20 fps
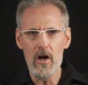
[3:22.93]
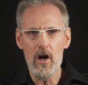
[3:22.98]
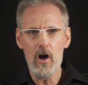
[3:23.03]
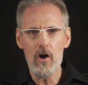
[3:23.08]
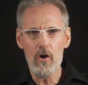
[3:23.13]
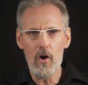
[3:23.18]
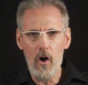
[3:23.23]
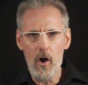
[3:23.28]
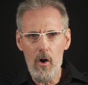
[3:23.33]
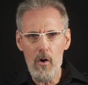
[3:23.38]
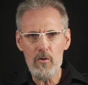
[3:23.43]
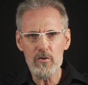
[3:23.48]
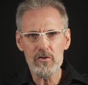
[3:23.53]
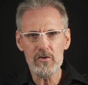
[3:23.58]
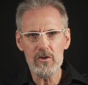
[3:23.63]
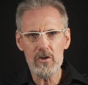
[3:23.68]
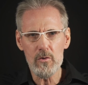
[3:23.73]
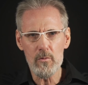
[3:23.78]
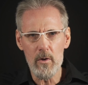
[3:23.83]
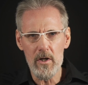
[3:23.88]
are also
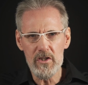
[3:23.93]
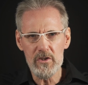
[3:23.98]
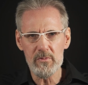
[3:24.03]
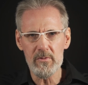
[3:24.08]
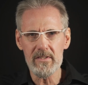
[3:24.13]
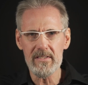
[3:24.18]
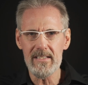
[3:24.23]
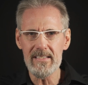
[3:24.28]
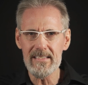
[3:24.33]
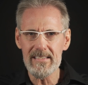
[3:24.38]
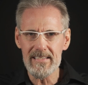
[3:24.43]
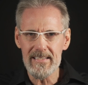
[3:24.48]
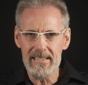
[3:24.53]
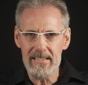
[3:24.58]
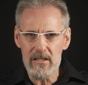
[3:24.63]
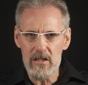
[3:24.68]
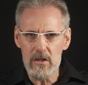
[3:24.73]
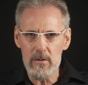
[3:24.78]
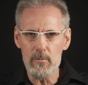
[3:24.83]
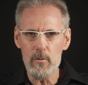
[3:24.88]
the ones with
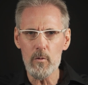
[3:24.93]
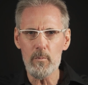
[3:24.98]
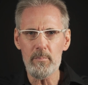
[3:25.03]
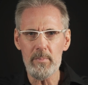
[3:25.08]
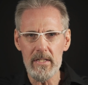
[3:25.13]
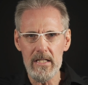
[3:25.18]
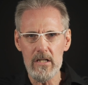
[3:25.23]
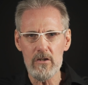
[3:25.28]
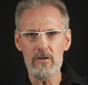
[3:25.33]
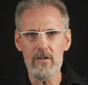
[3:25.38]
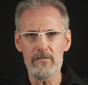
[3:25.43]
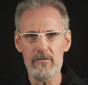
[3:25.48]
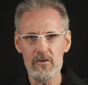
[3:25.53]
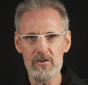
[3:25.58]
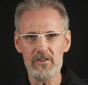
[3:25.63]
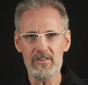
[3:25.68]
considerable peer-reviewed